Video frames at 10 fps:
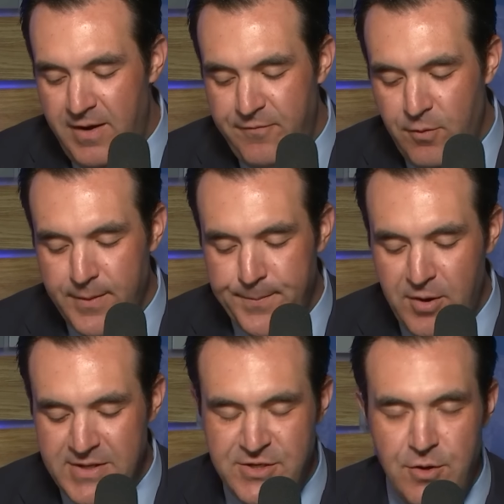former
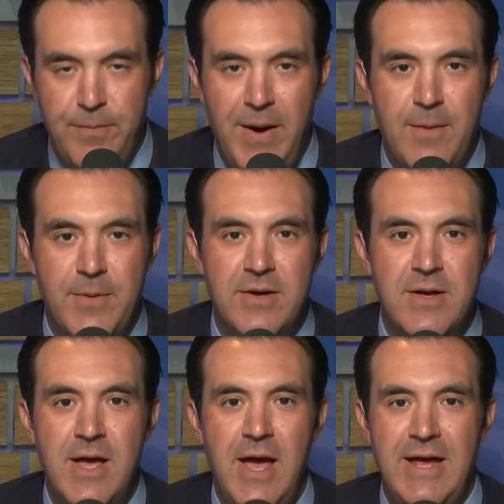President Obama
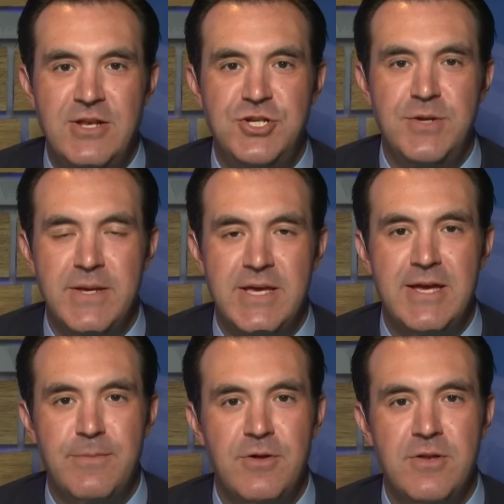and Jimmy
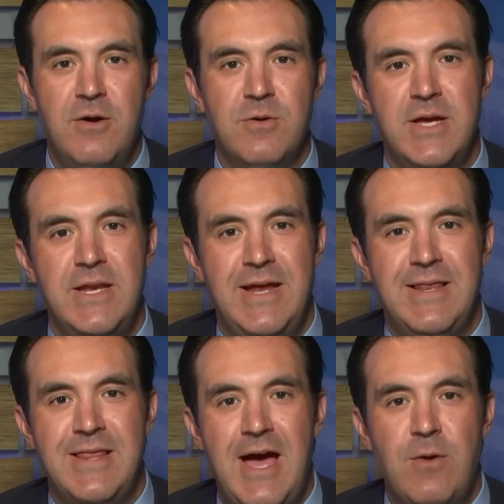Kimmel, Logan.
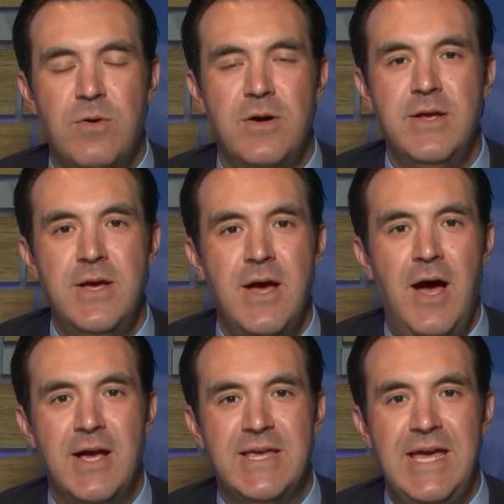And that one,
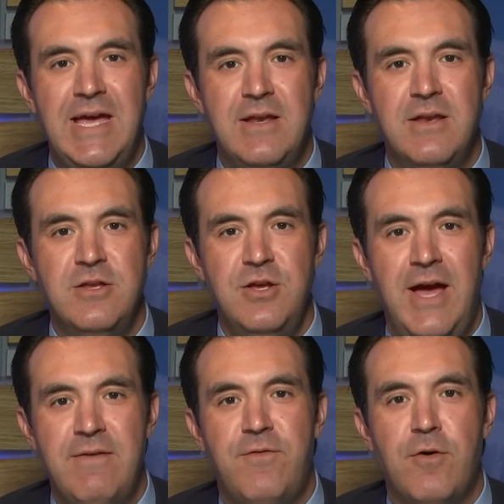again, you
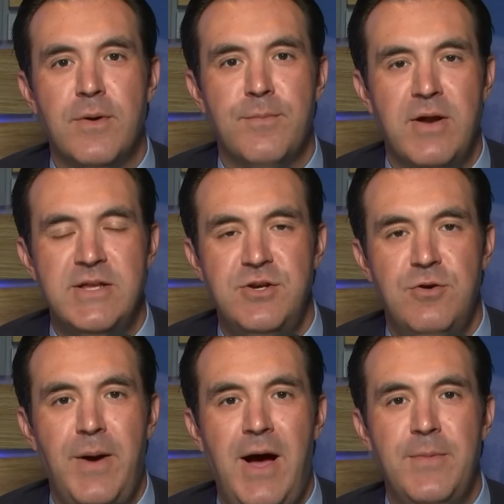had former
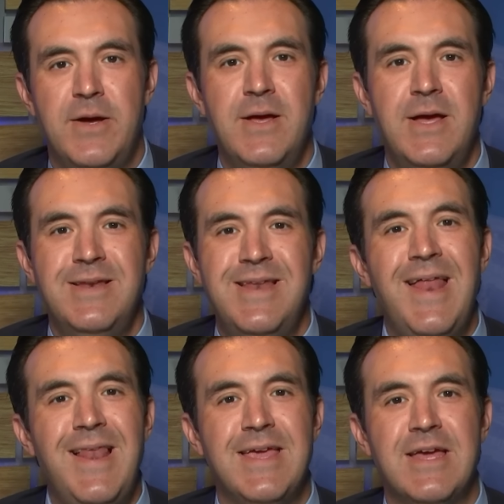President Obama,
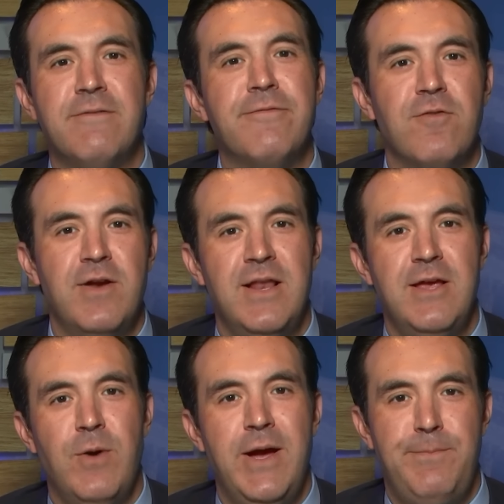not like in a
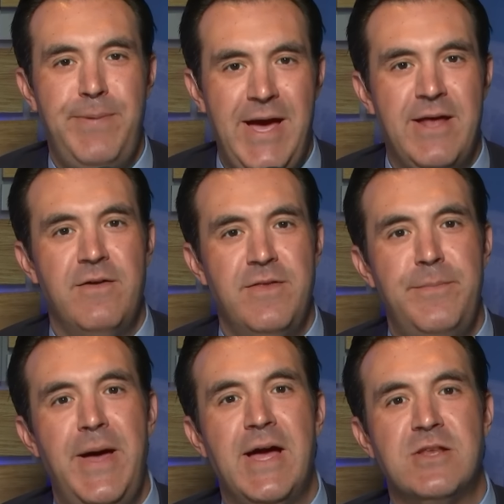friendly way, pat on the
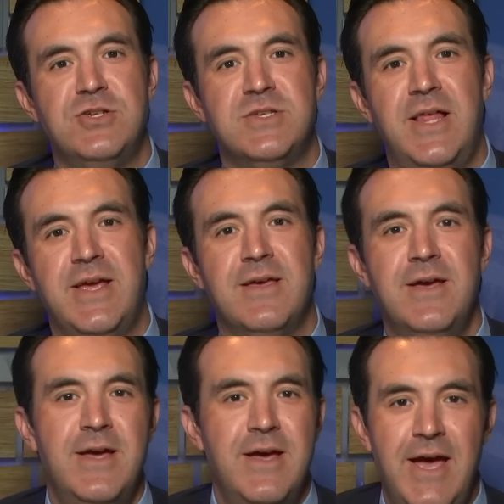back, just like,
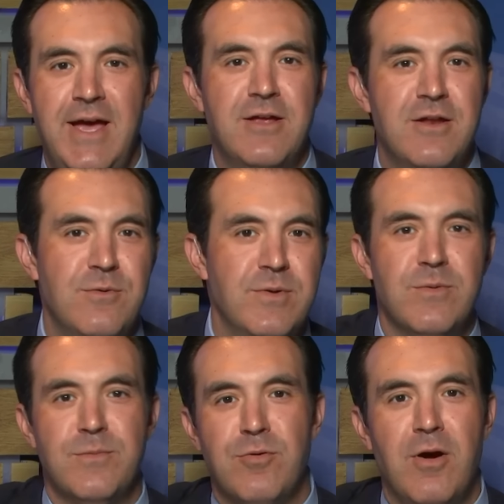hey, you know, we
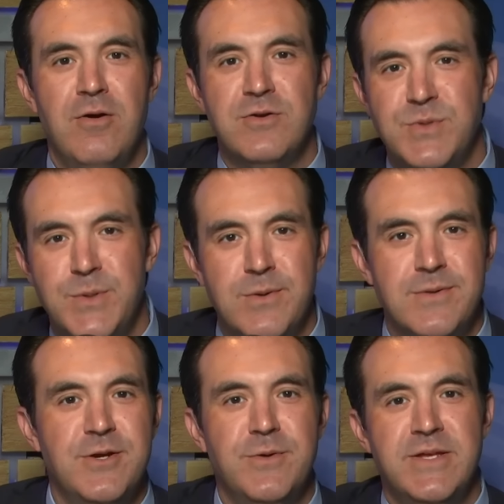were bros, we were
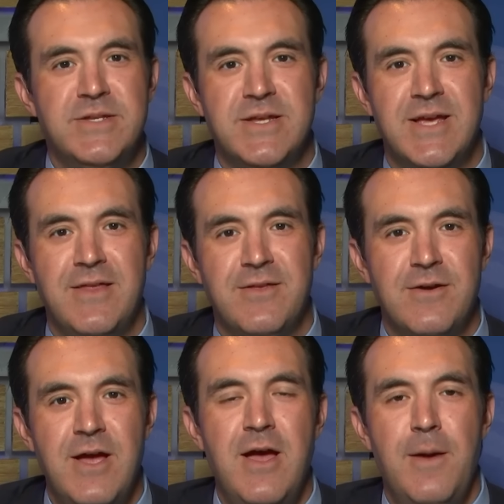doing this
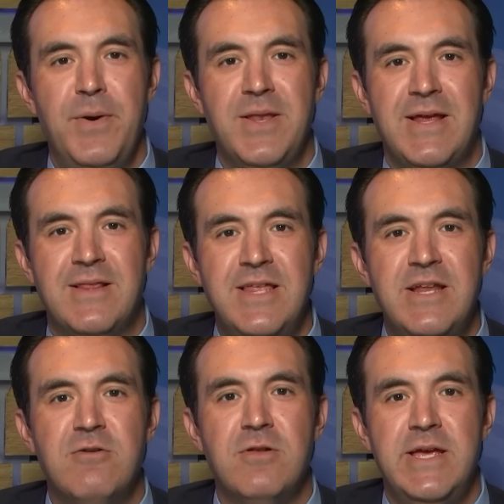together, but like
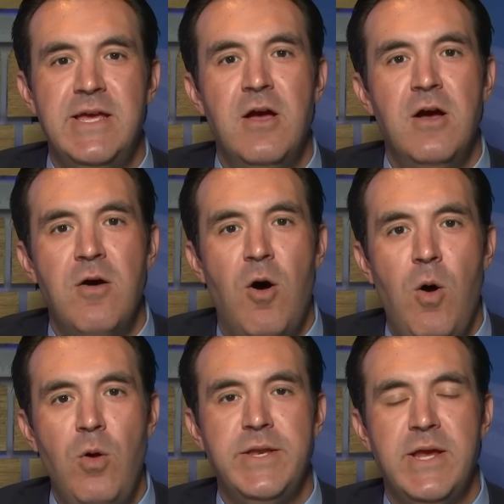literally
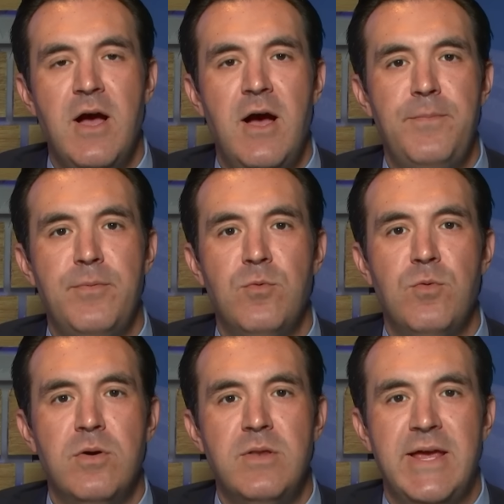holding up
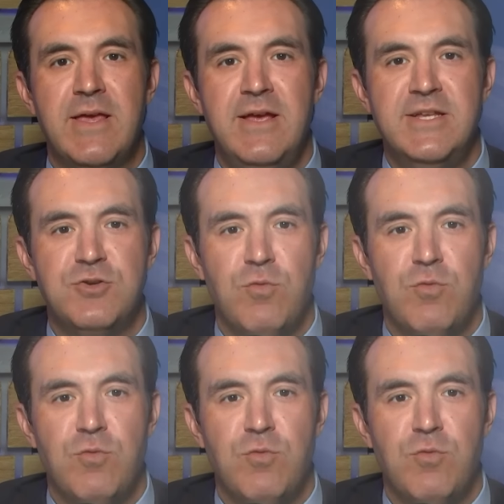like his